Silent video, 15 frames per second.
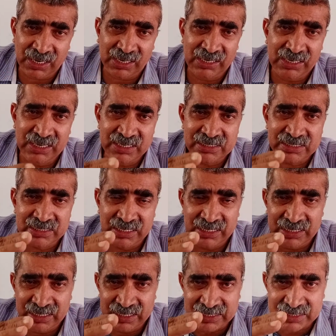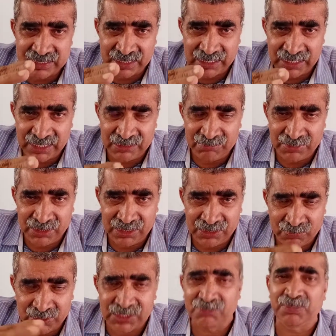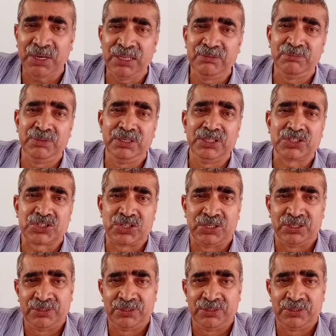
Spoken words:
is in disagreement with the prime minister,